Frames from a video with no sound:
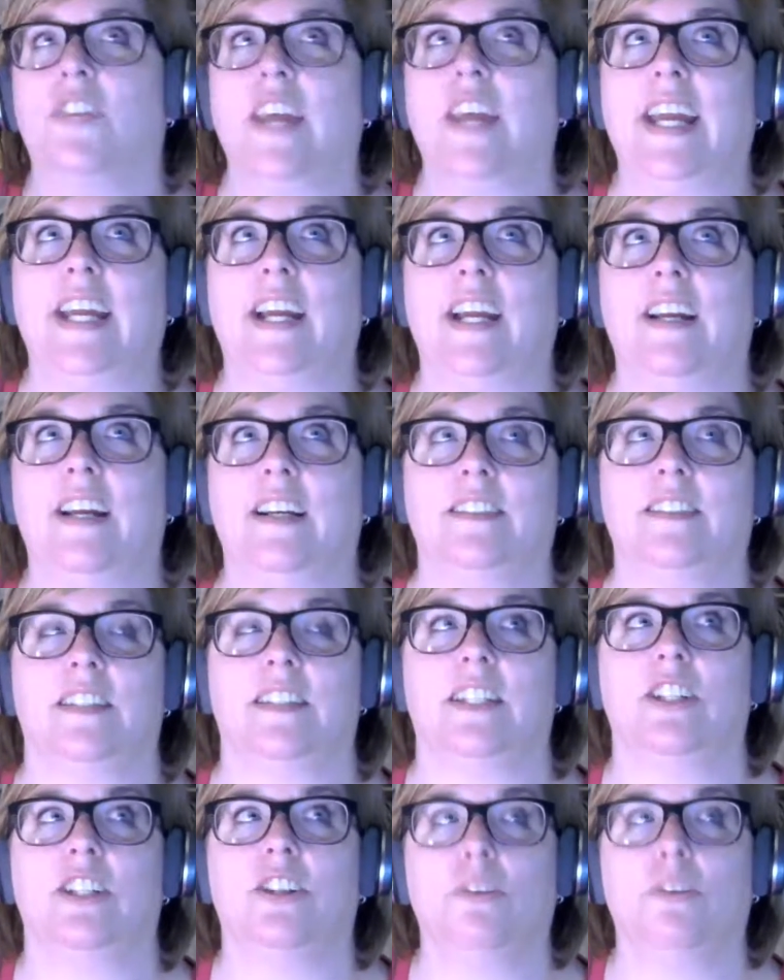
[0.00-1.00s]
is that
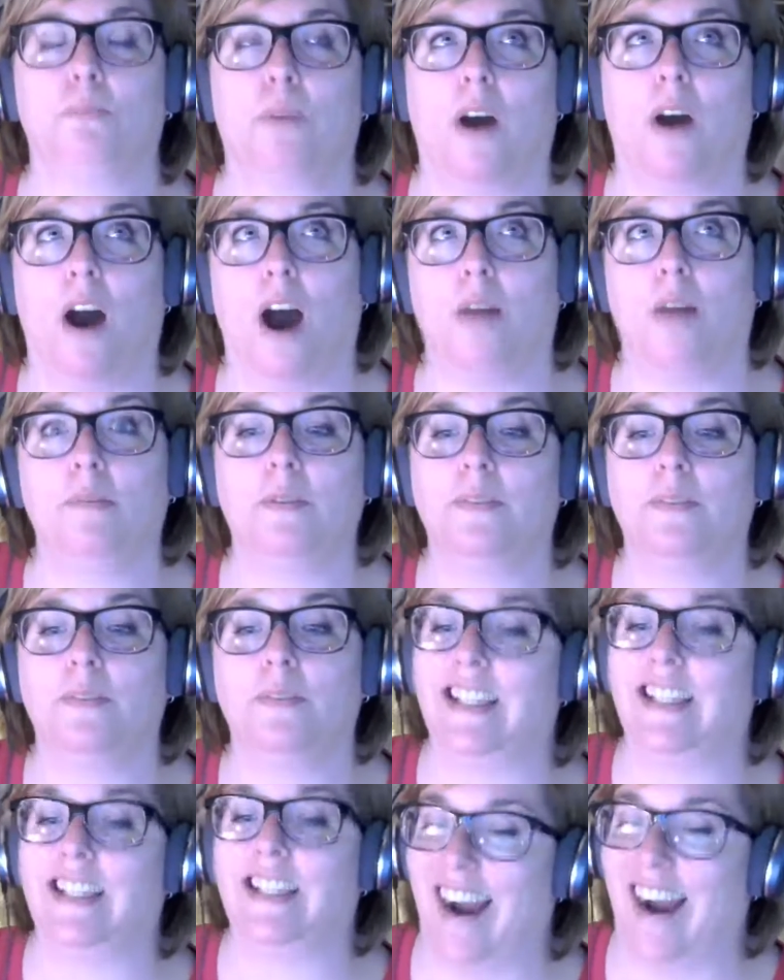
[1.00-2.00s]
you're probably
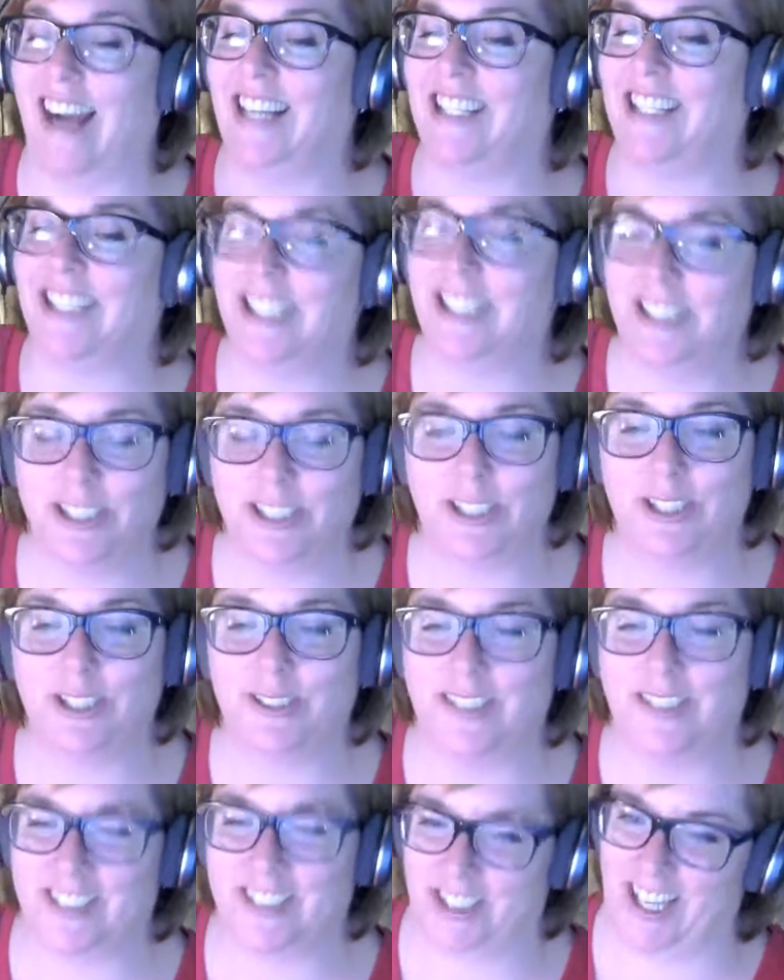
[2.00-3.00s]
not going to do a
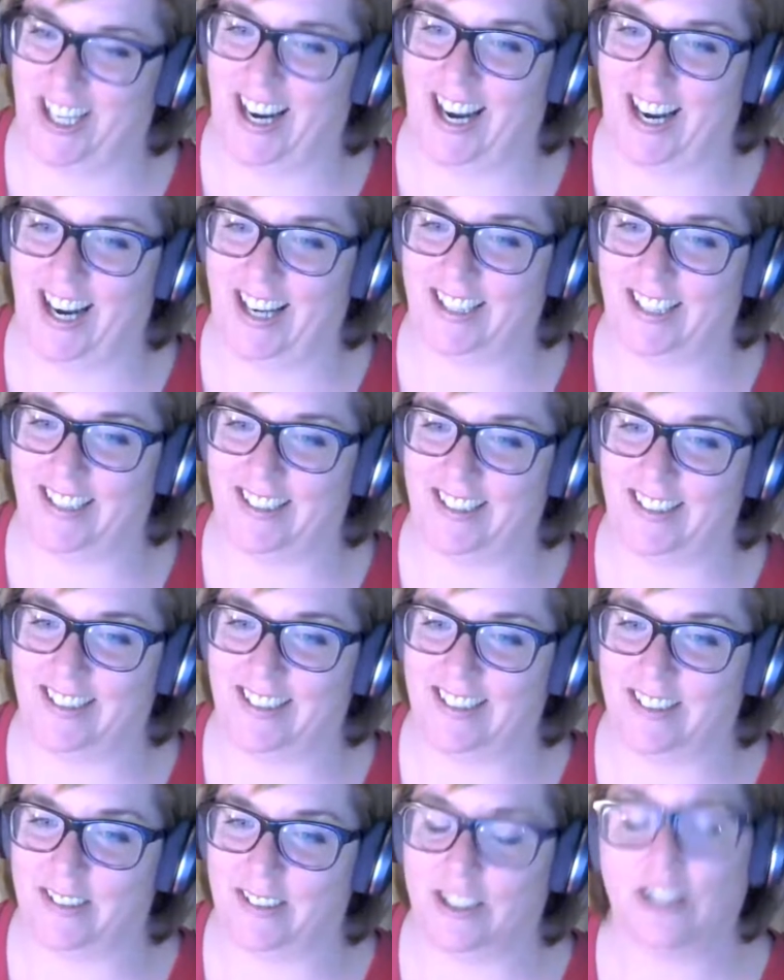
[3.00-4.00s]
chat.
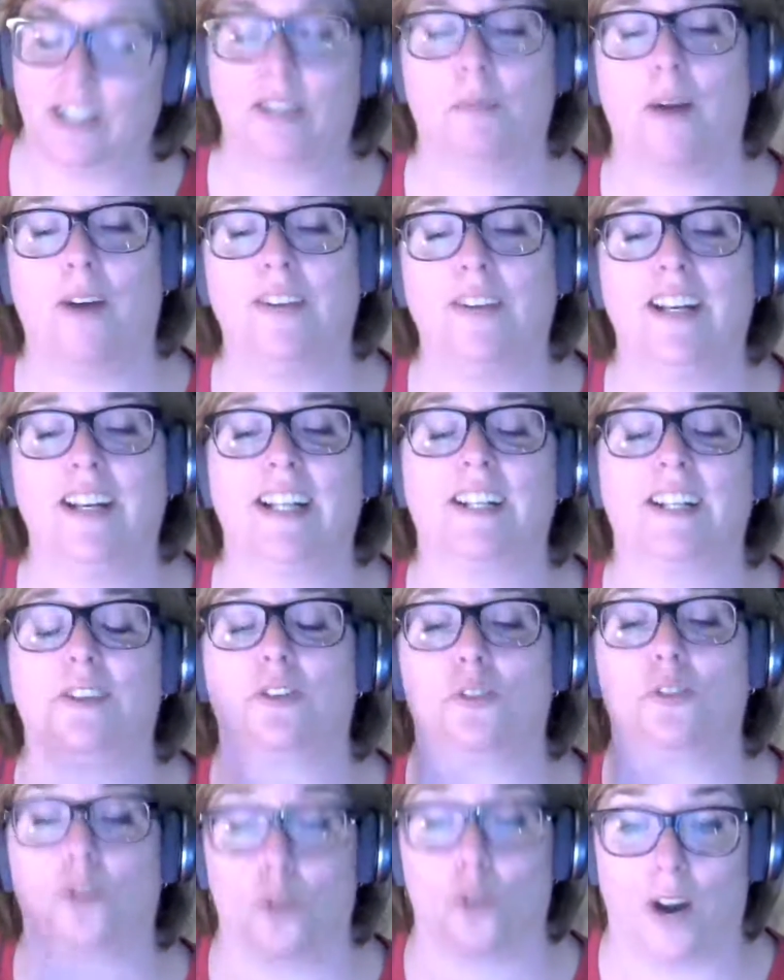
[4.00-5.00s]
You're probably not going to
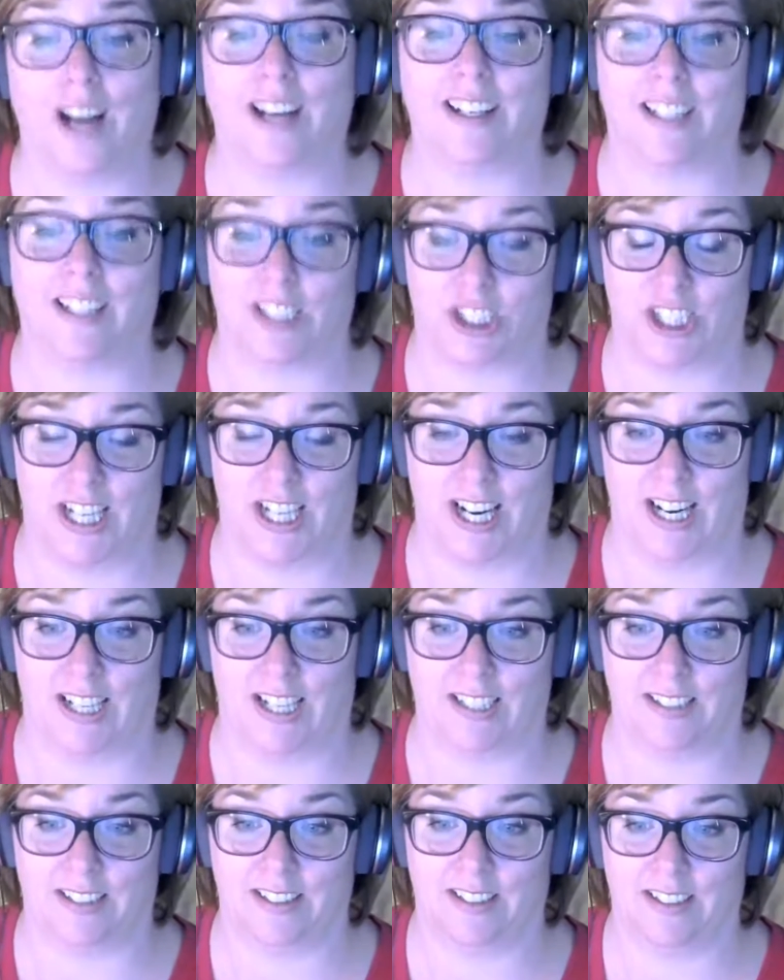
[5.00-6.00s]
run a chat.
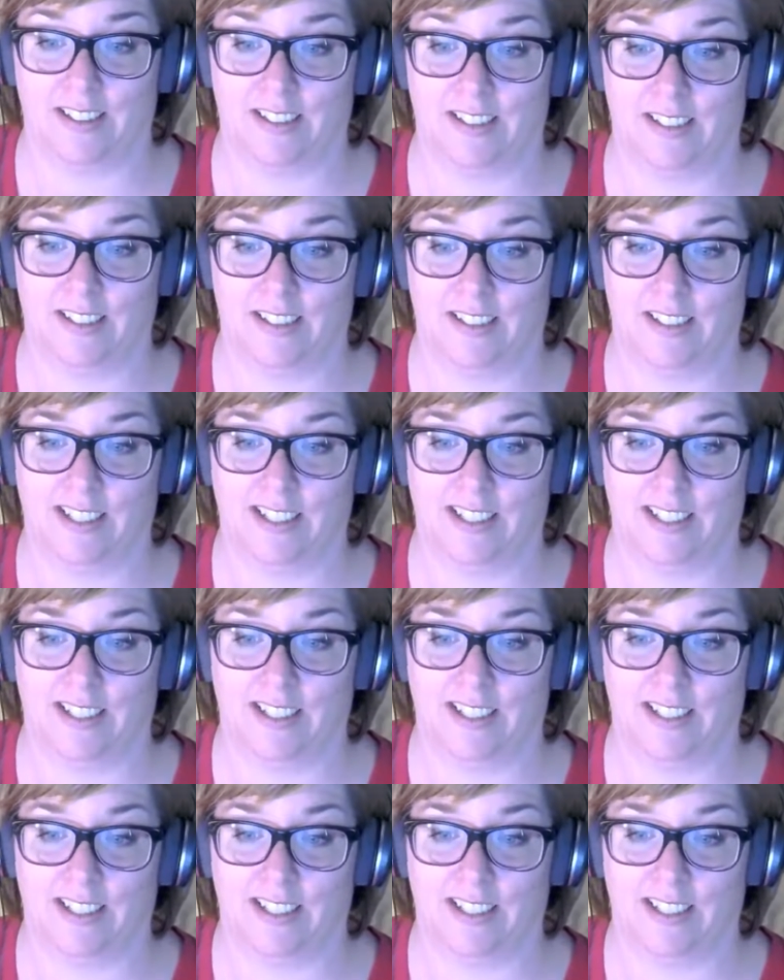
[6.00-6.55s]
It's